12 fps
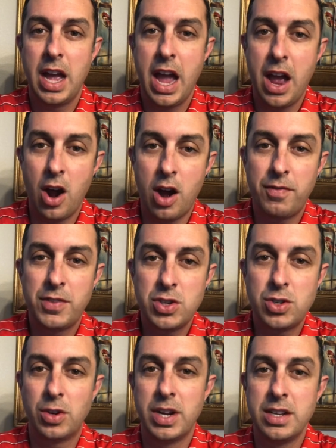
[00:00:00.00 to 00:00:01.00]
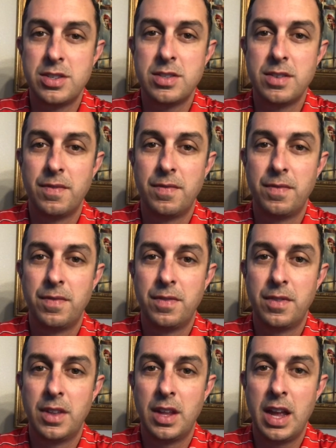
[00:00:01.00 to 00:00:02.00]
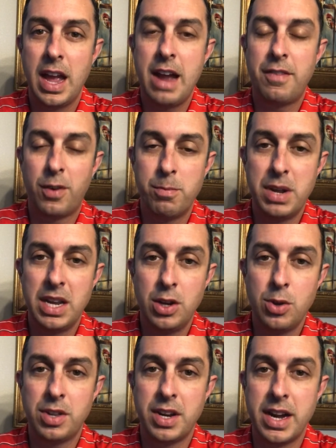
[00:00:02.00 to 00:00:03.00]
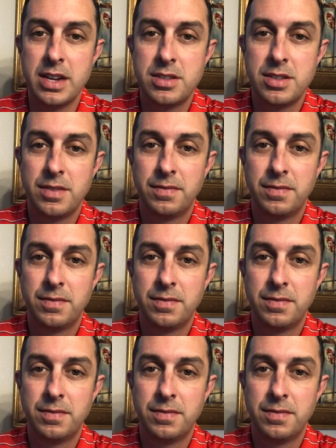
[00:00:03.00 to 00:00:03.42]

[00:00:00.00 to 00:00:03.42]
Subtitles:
and off the streets and from being euthanized.